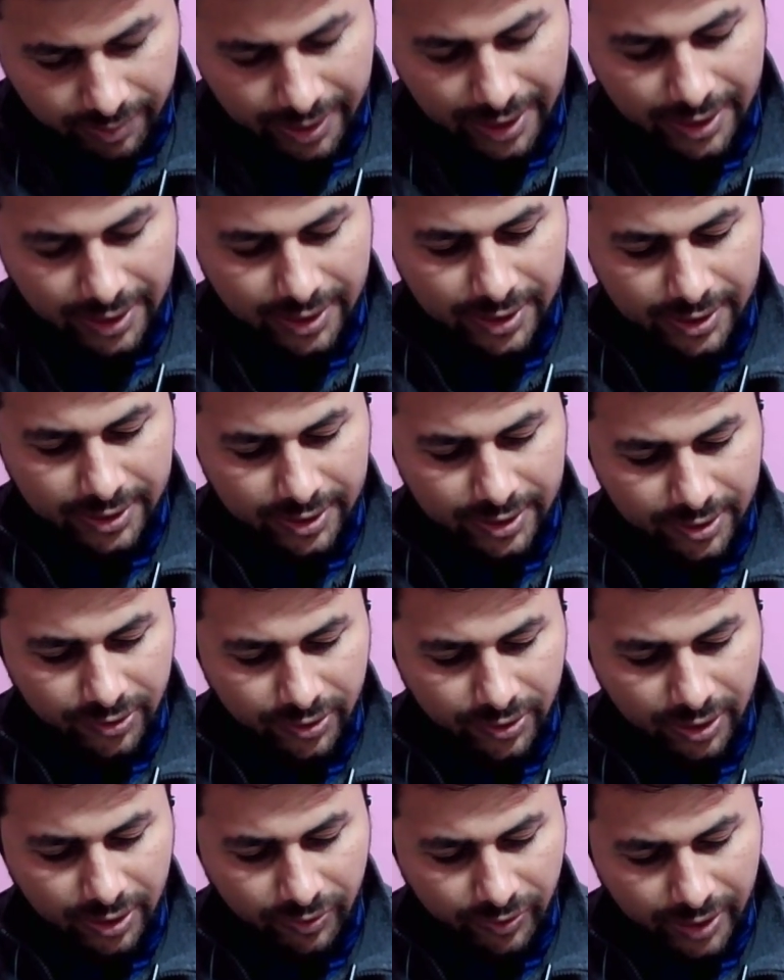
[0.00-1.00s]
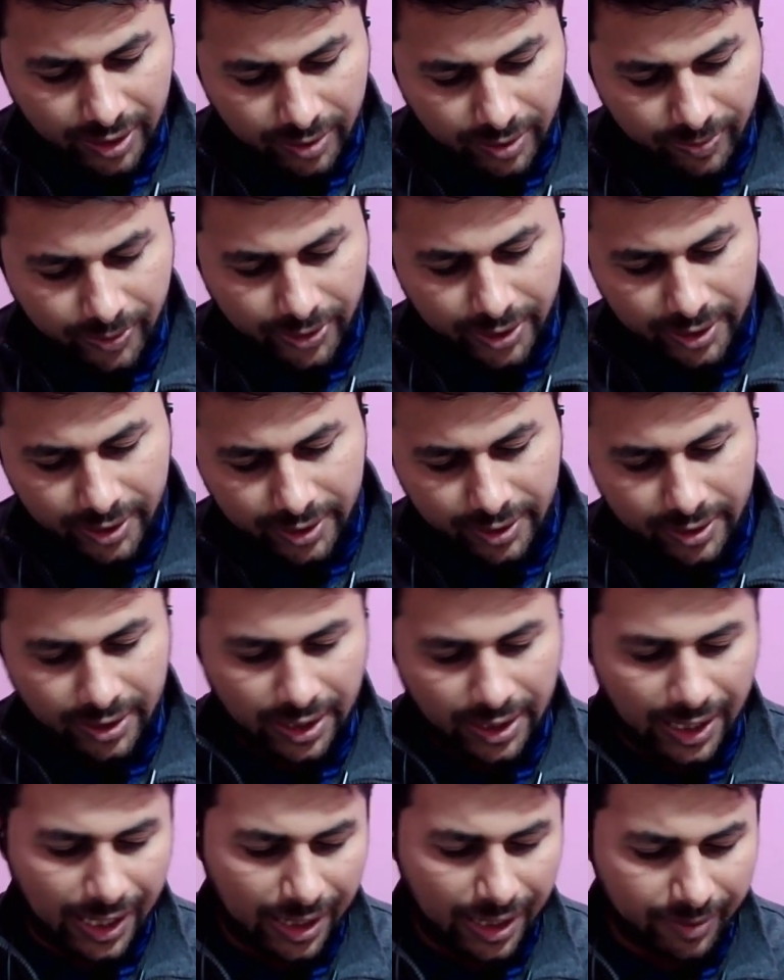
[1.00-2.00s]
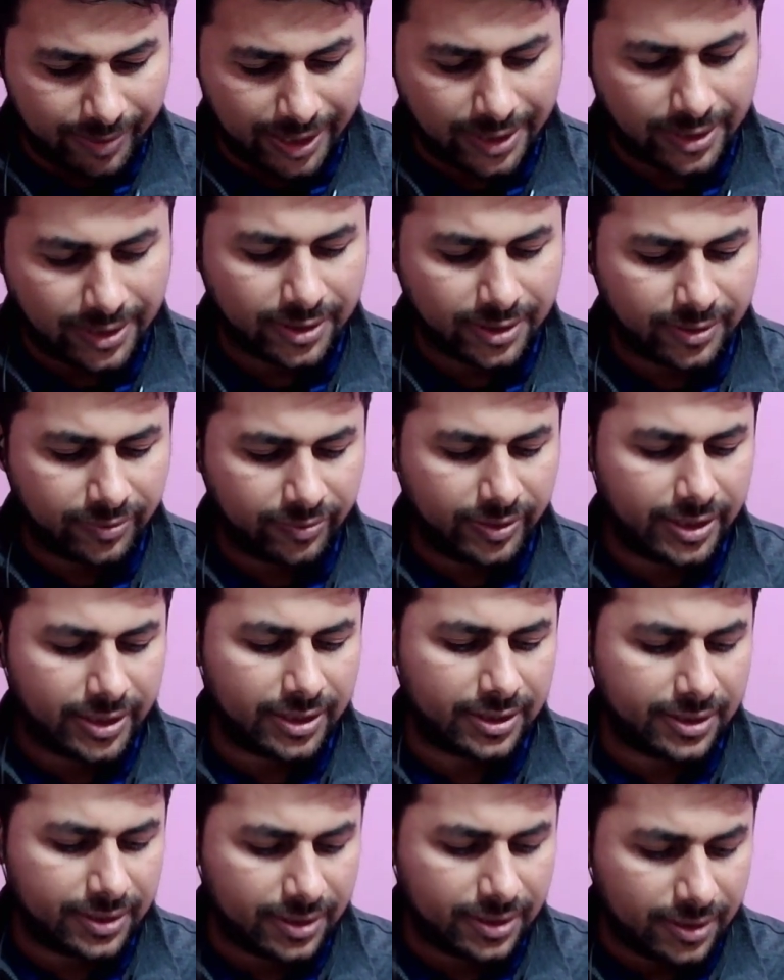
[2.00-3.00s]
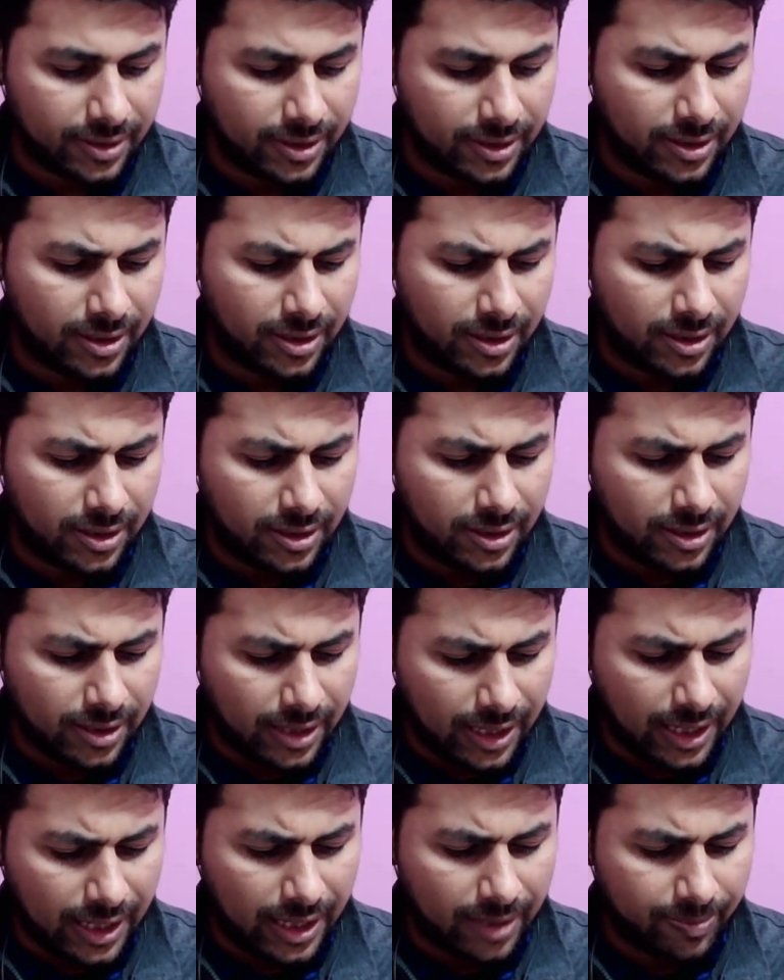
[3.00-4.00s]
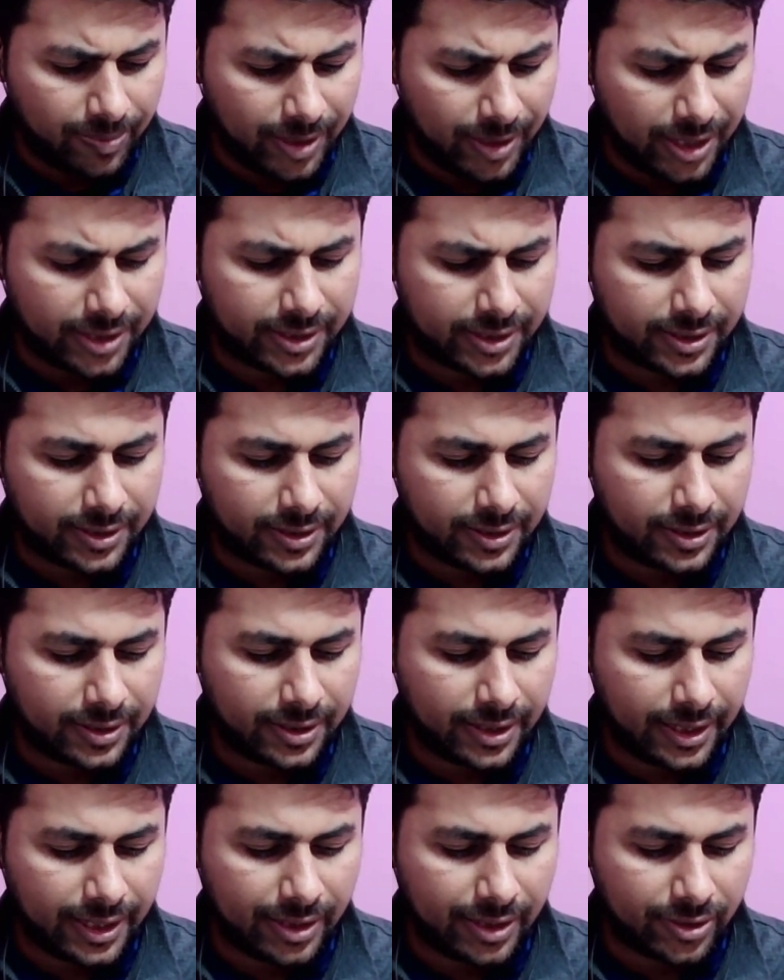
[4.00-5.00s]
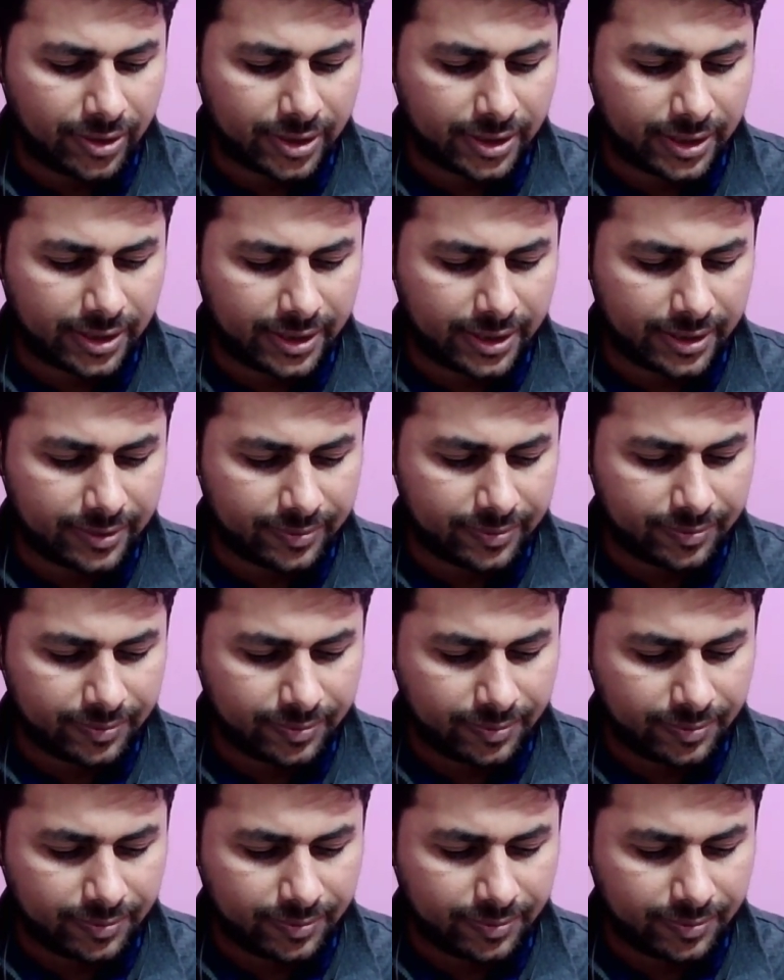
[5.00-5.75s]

minus, you have 1 upon r minus, which is r plus a cos theta.